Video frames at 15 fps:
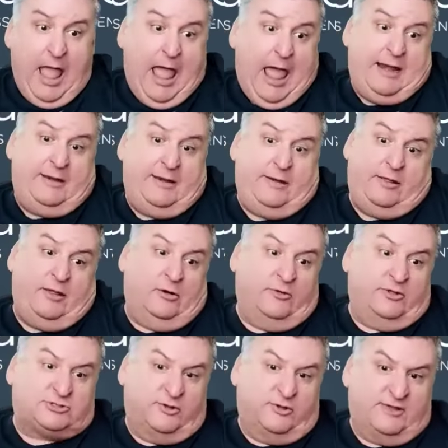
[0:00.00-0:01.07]
And
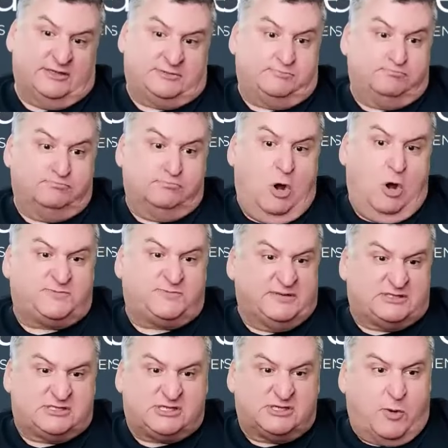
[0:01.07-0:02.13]
the truth is, most
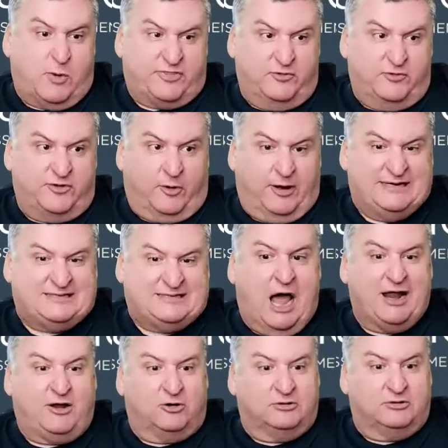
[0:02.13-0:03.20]
businesses went through their
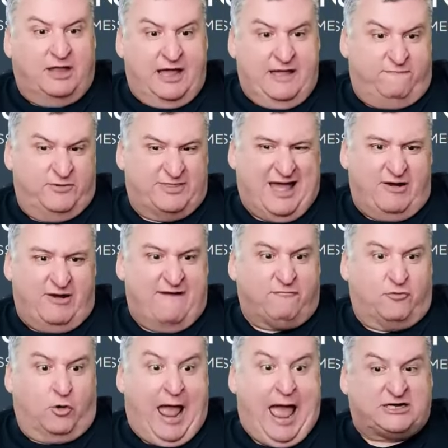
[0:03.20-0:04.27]
entire life without
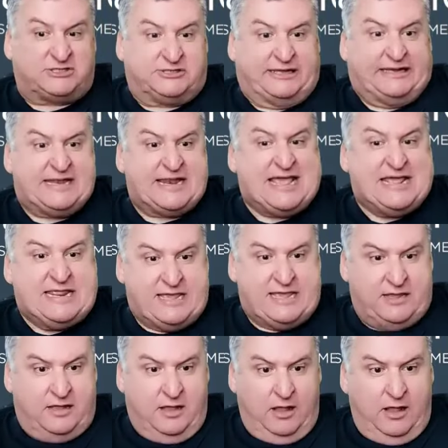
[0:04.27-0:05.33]
ever actually
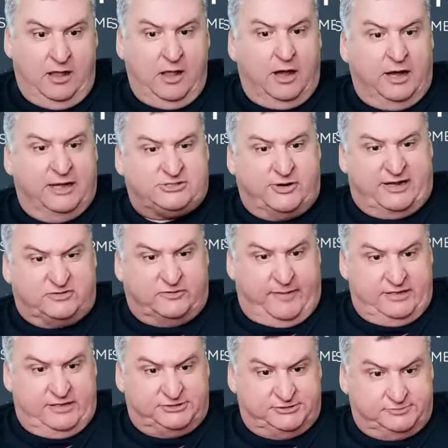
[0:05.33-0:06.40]
needing a
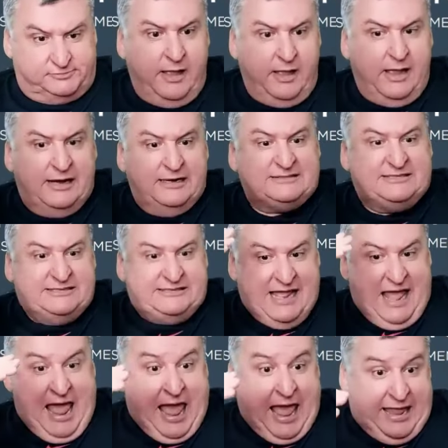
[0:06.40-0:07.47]
transformation.
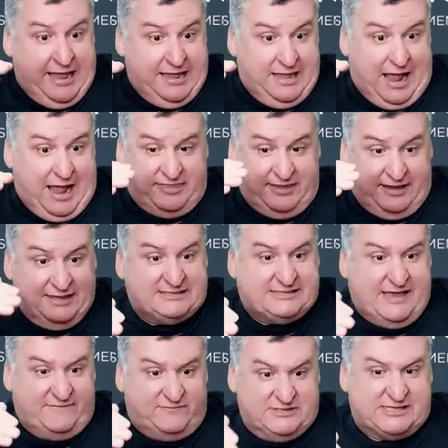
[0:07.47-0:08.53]
Today, I think it's
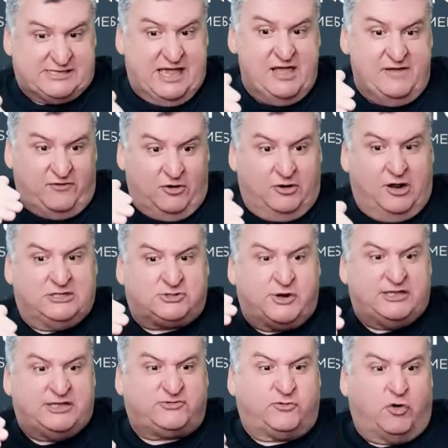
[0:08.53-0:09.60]
safe to say if you're not
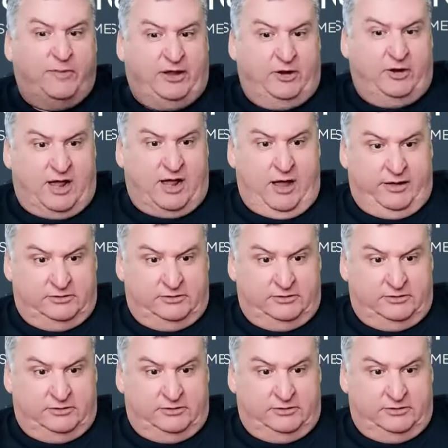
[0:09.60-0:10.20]
transforming, you're dying.